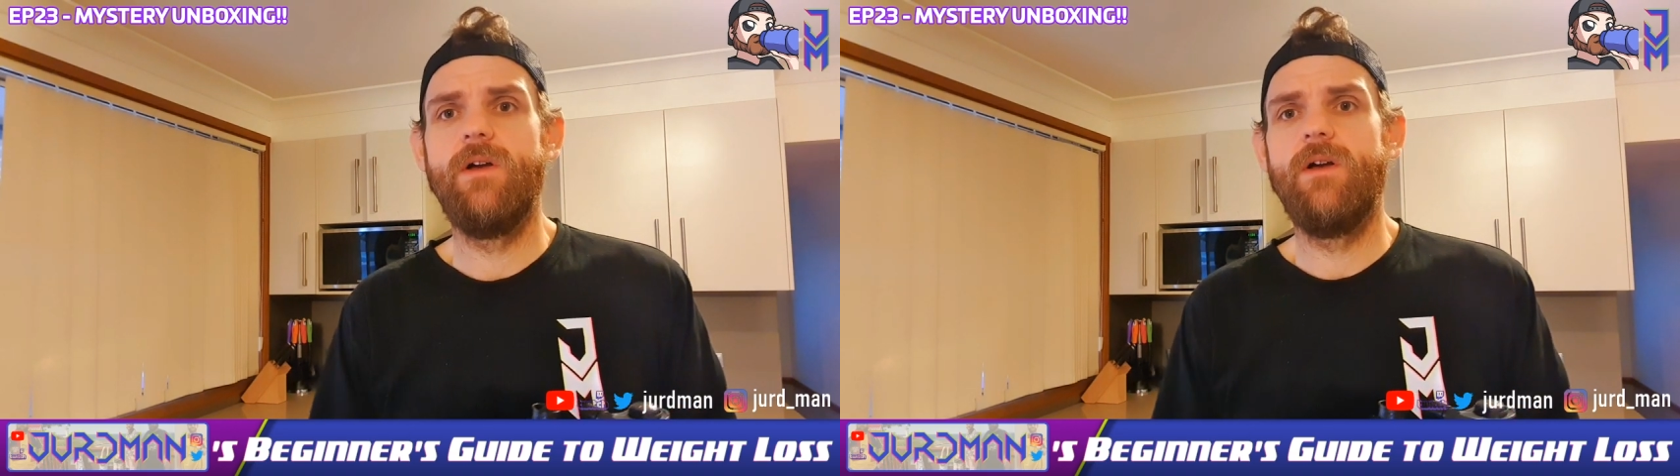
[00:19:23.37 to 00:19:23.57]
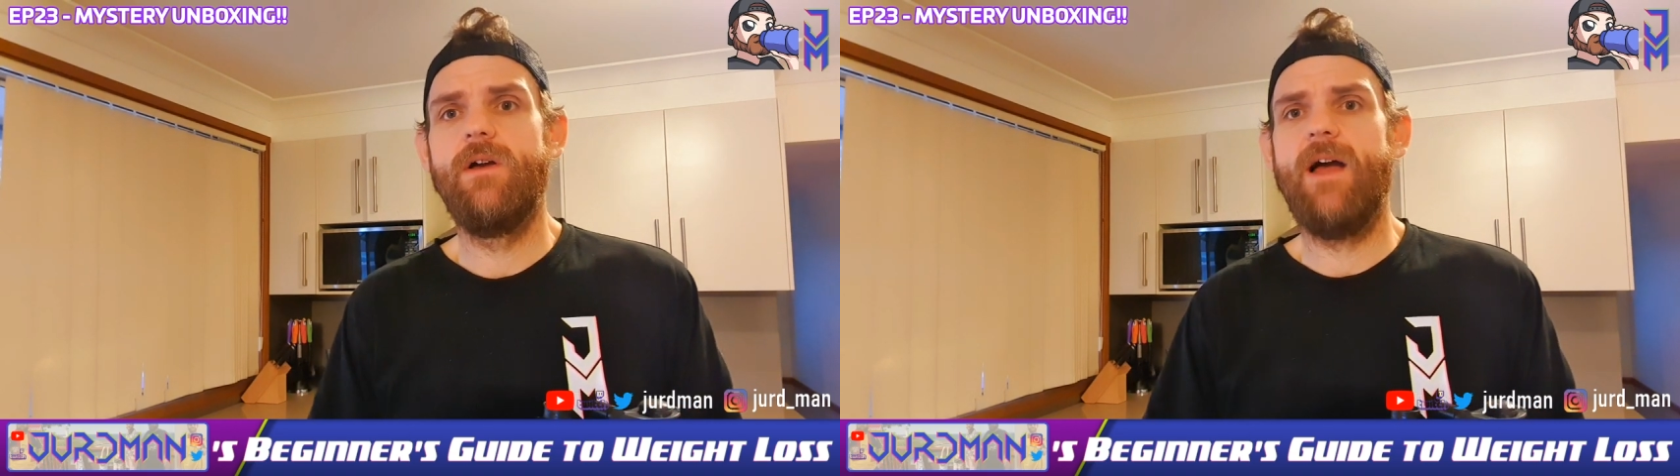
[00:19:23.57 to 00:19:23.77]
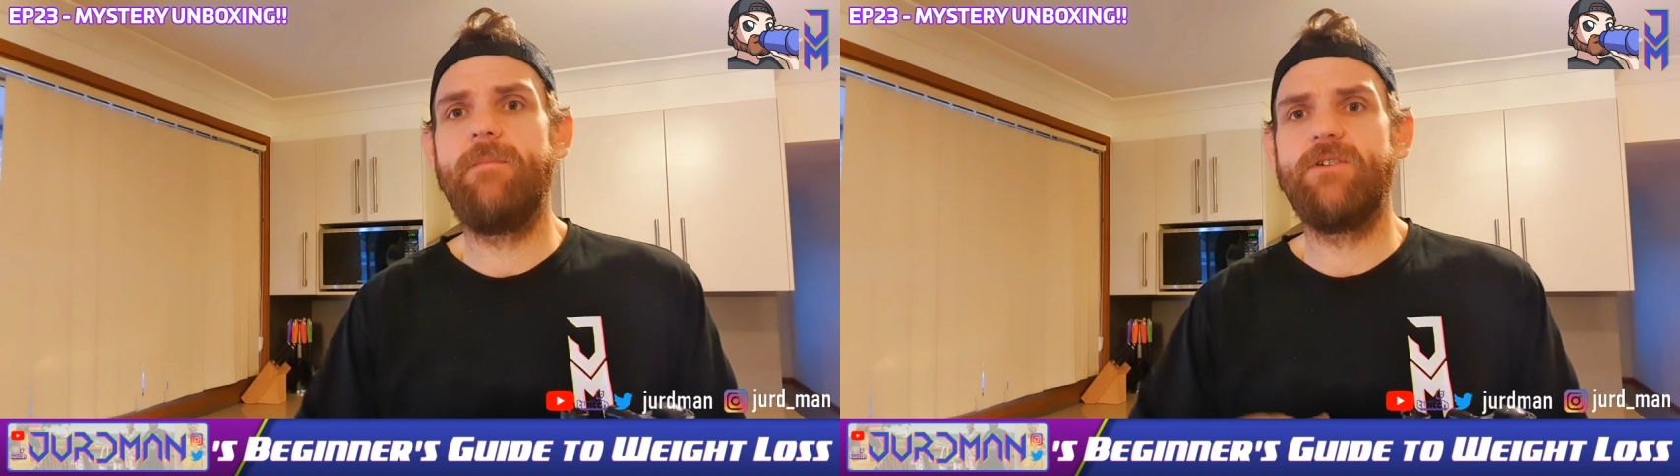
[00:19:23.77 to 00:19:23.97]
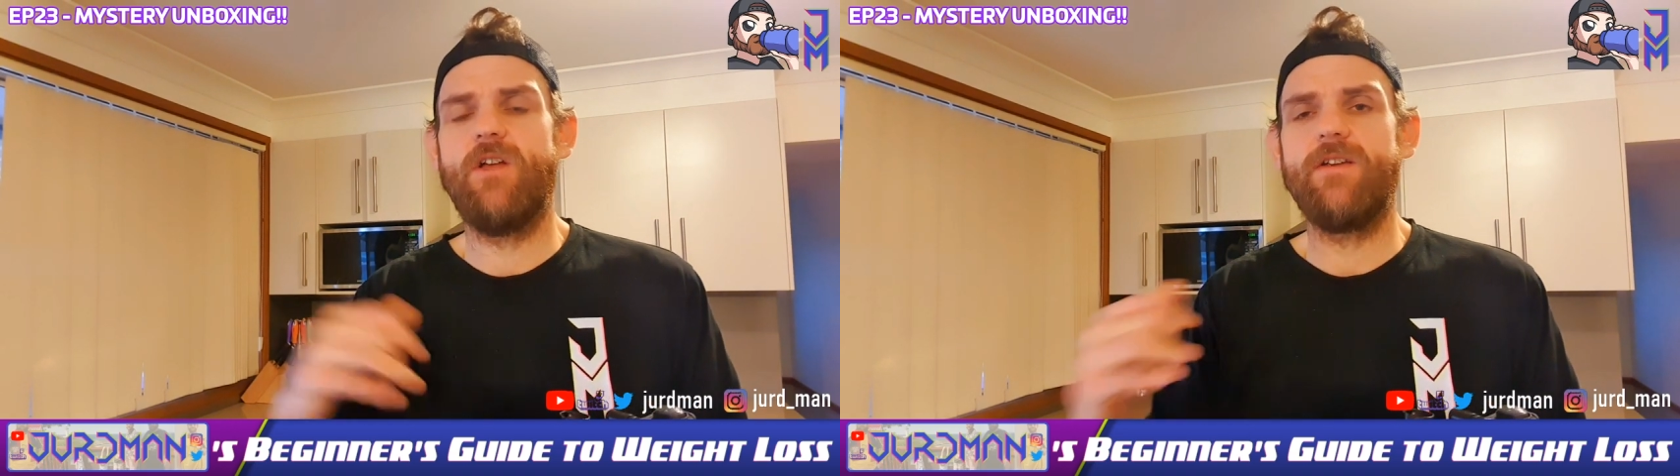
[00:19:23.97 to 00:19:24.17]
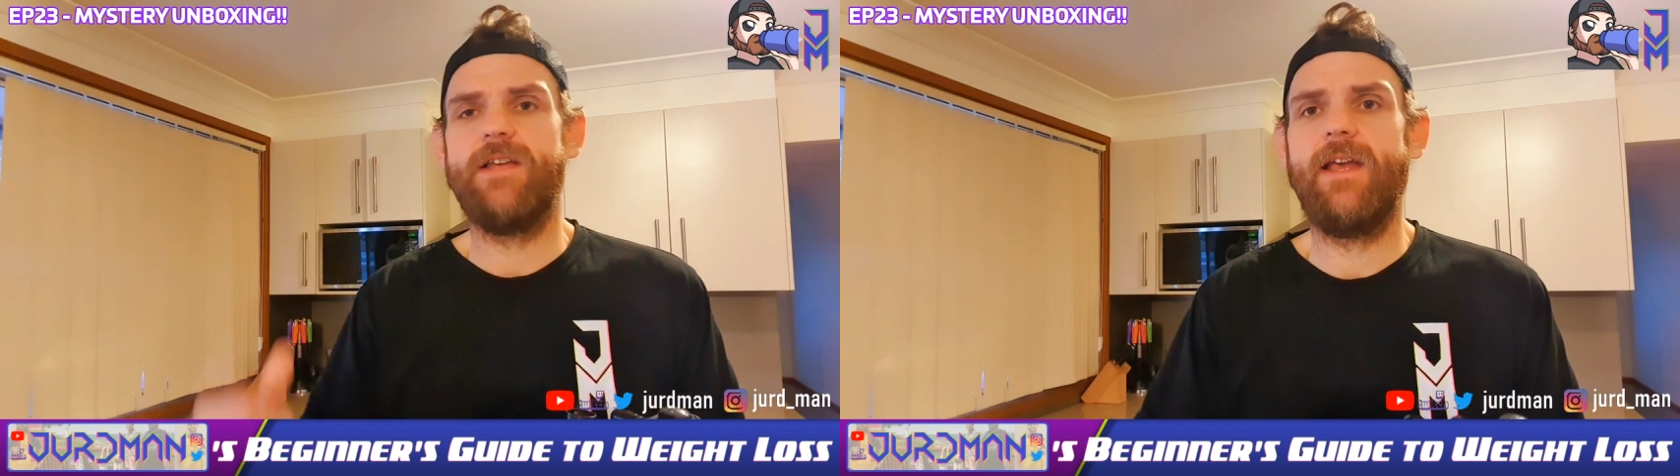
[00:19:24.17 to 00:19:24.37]
Hamish
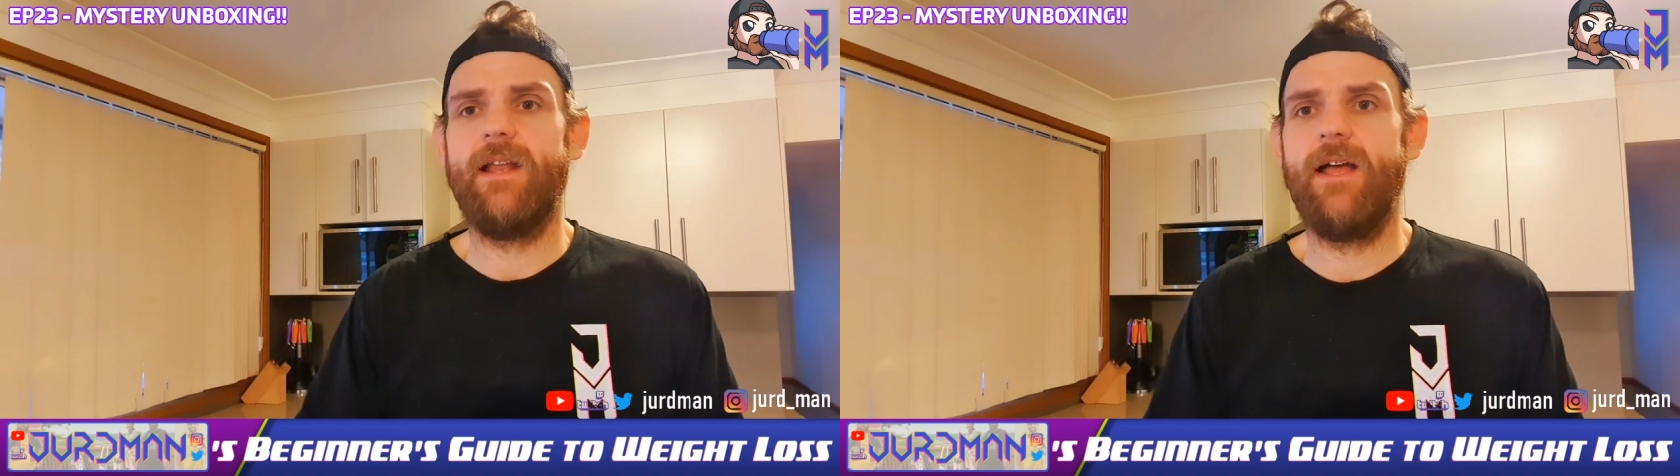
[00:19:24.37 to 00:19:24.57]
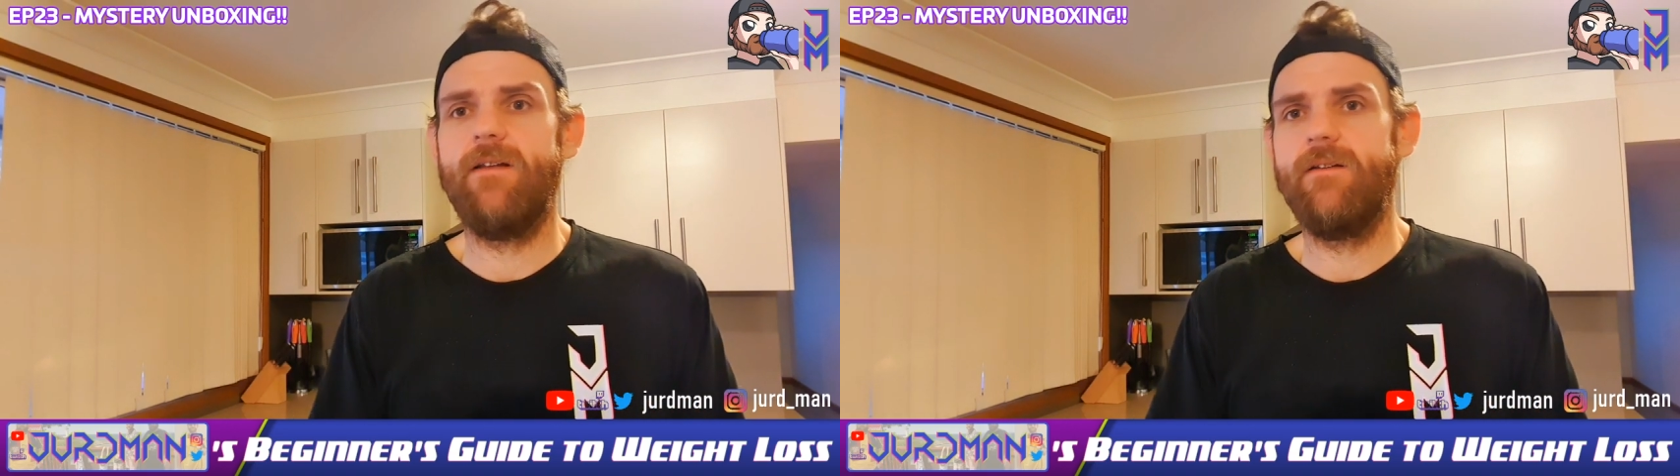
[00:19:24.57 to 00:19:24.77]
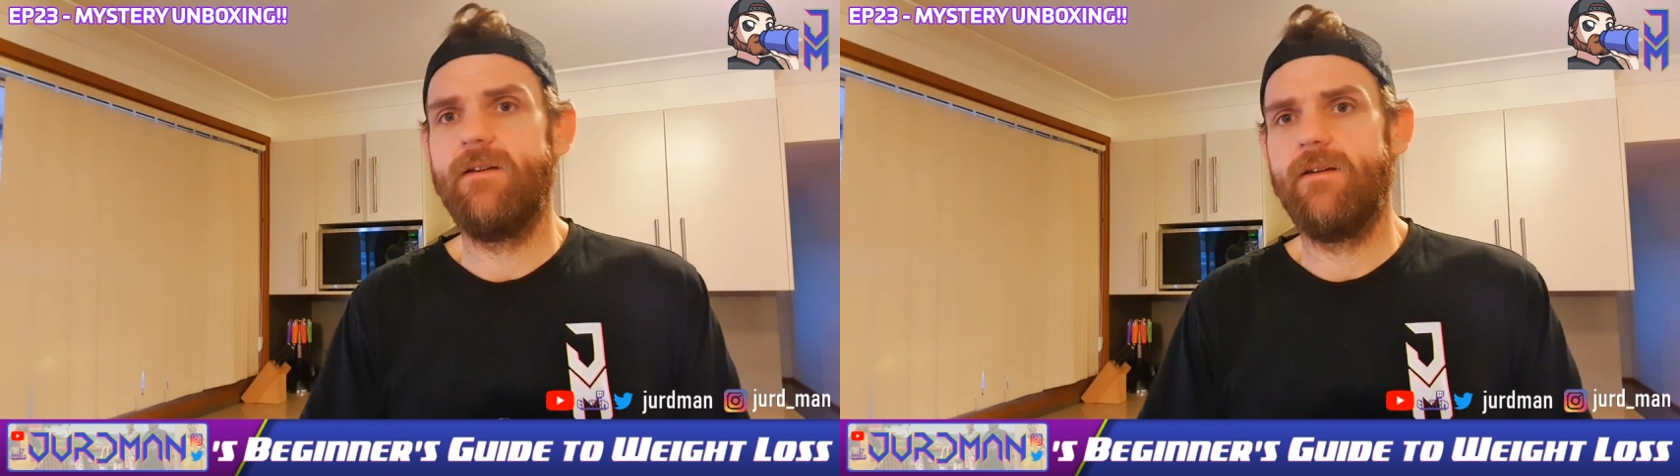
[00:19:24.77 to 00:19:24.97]
likes hanging out.